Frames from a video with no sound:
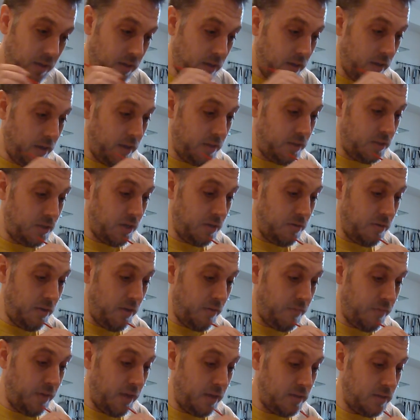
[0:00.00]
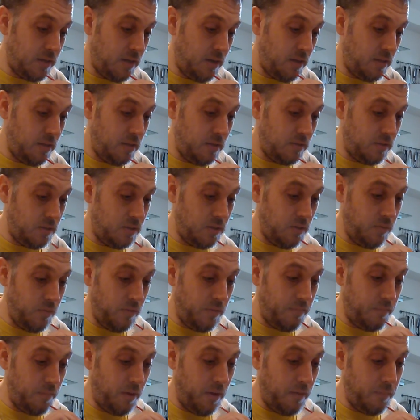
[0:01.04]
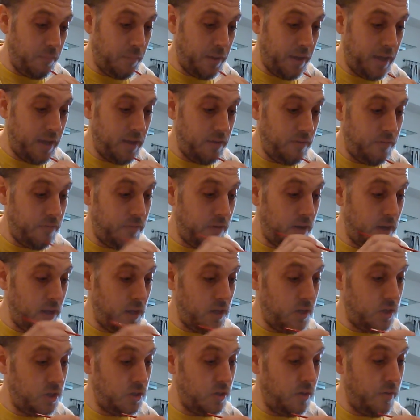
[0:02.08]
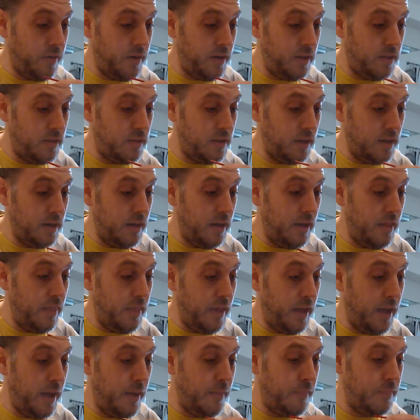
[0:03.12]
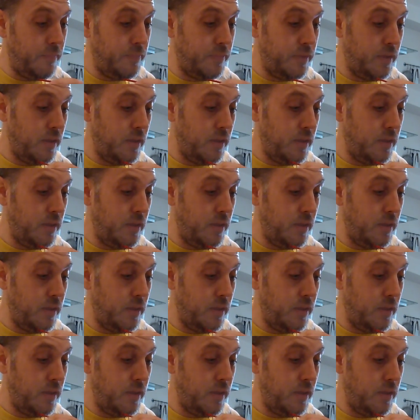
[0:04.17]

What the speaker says: I don't know if that's anything to do with my paint finish or anything like that.